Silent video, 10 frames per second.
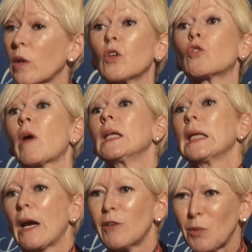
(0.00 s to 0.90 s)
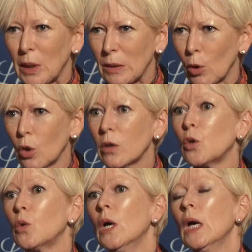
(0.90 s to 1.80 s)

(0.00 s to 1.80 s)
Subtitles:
with the great Larry Wilmore, who